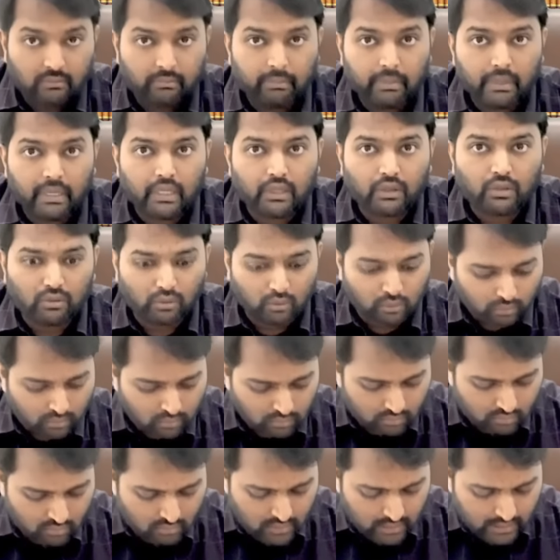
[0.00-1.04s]
Pay
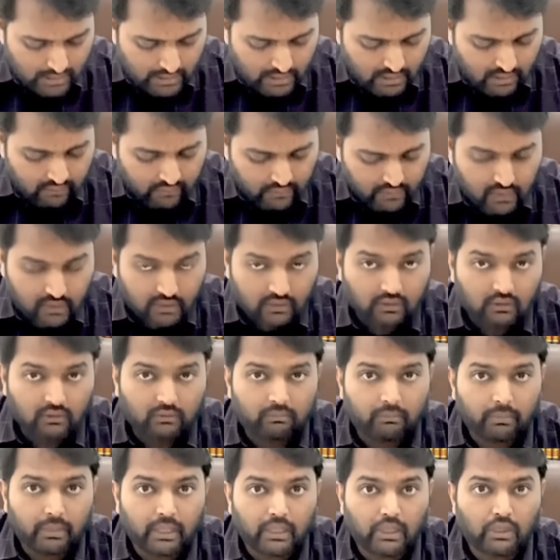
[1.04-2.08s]
through certificate
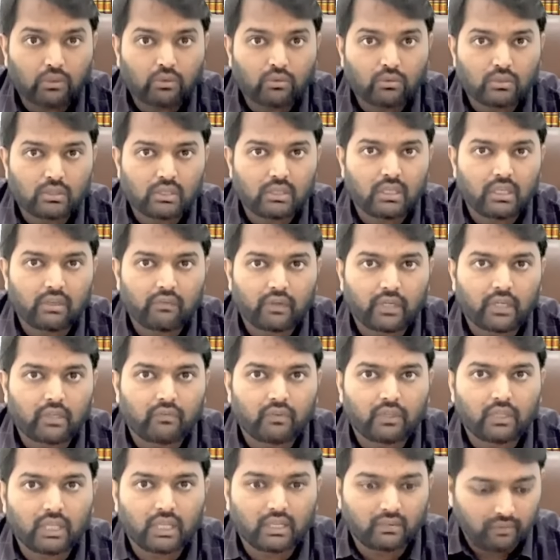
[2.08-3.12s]

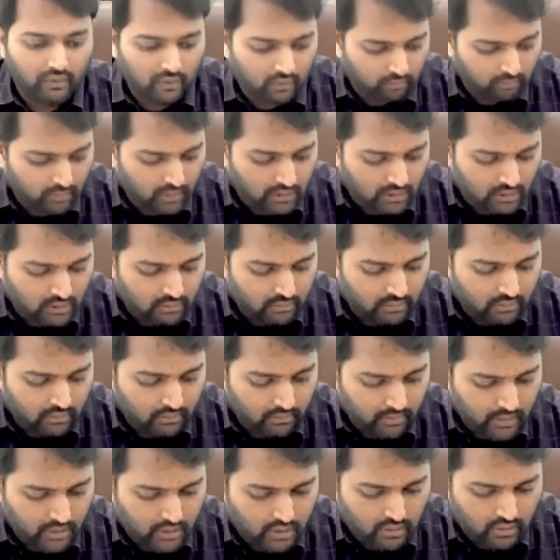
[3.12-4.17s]
will have a multiple
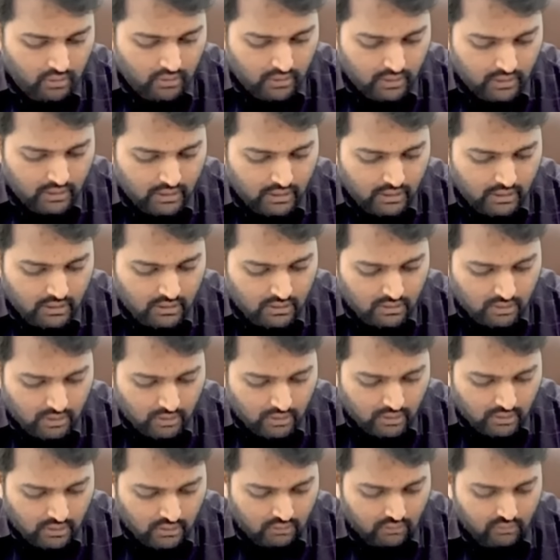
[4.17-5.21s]
maturity
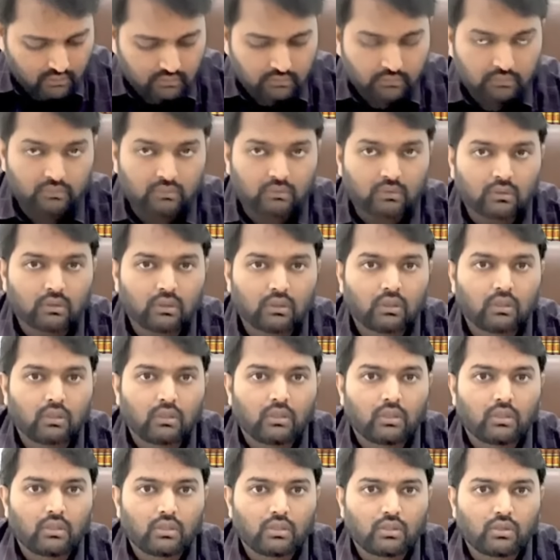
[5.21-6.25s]
structure.
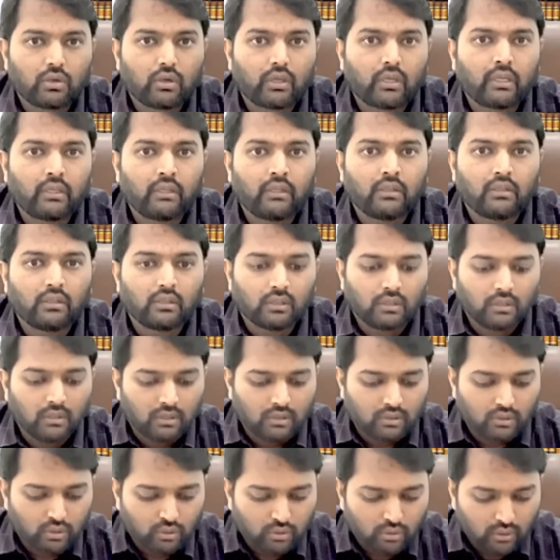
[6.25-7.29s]
So okay.
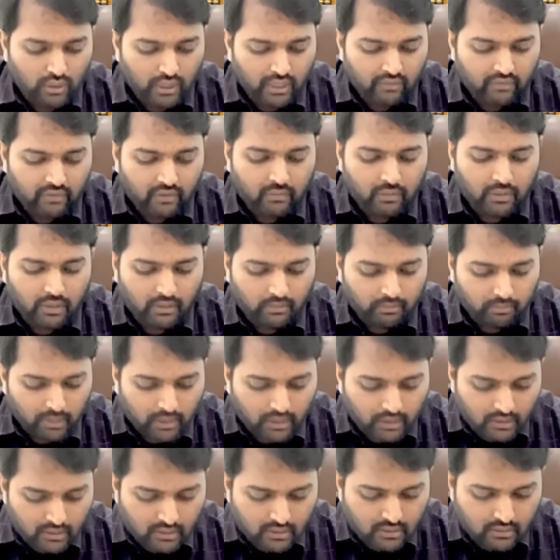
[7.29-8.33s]
So everybody
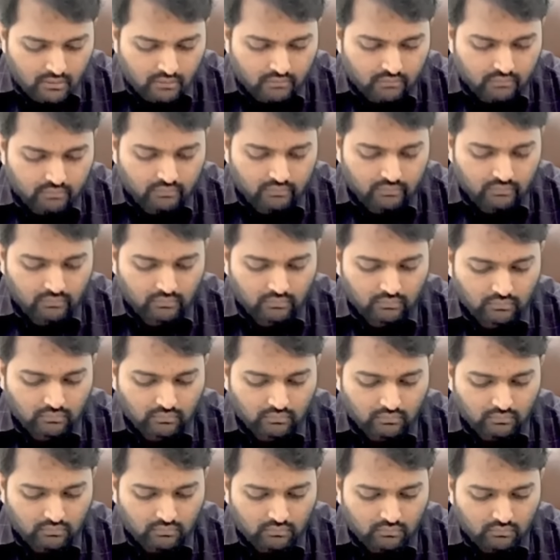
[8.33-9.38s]
please
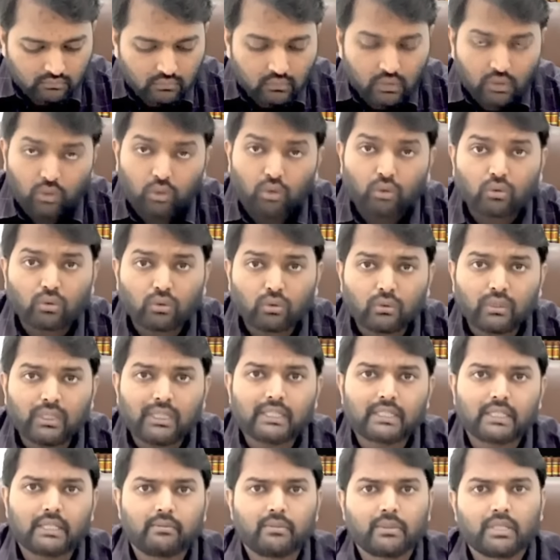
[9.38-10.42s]
go through
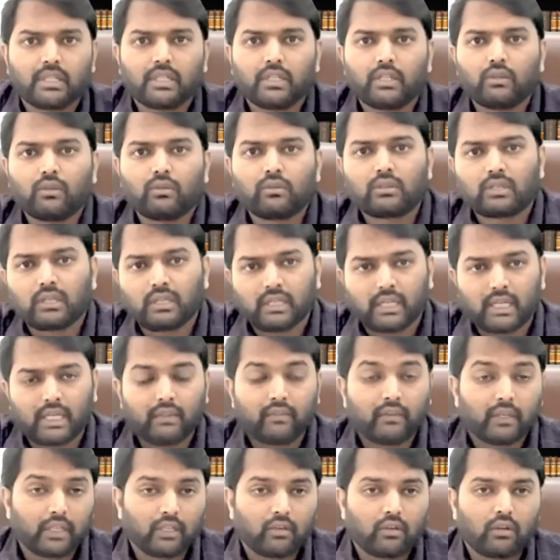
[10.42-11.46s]
these MCQs, and I
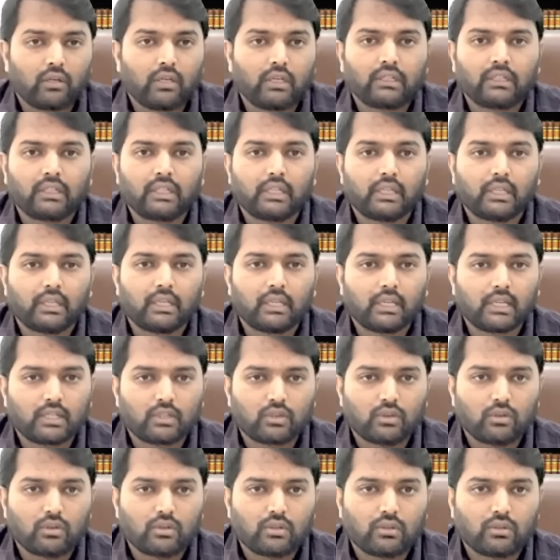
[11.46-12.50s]
have recorded theory class
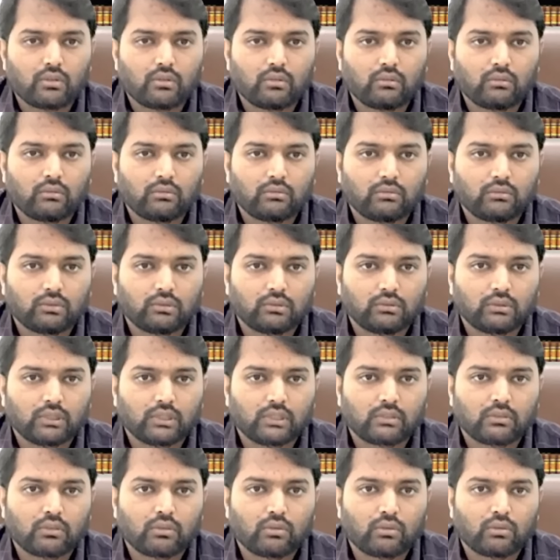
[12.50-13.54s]
also. You
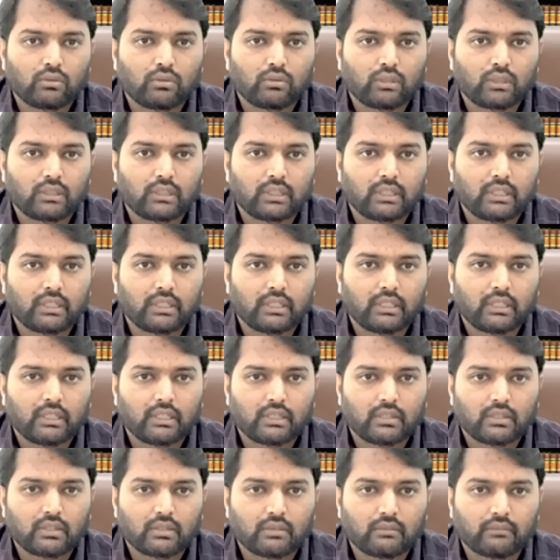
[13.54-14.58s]
just go through the theory
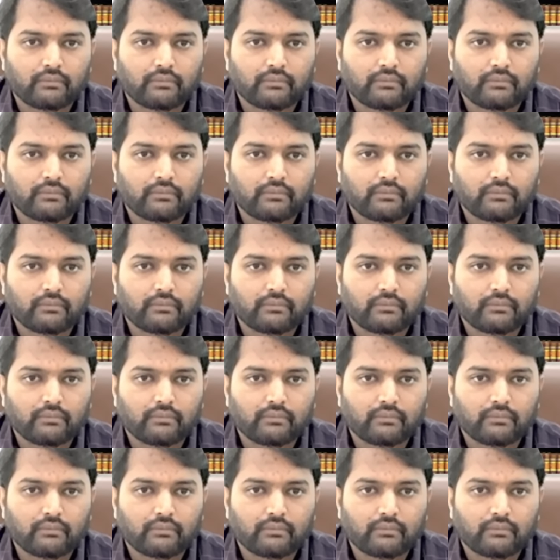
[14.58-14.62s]
class.